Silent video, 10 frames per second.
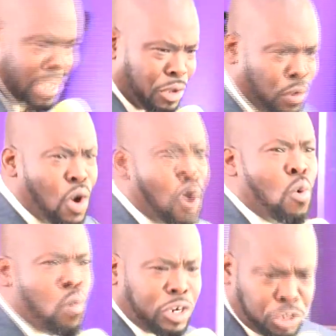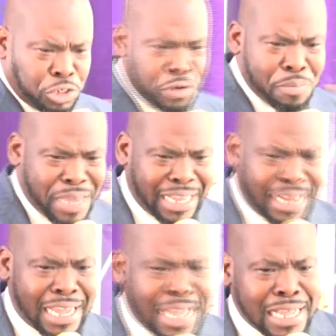you. What do you
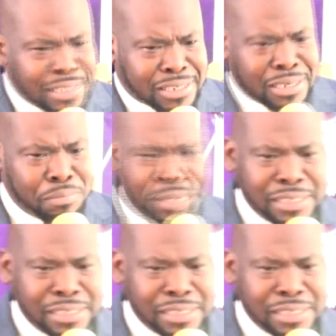mean? Somebody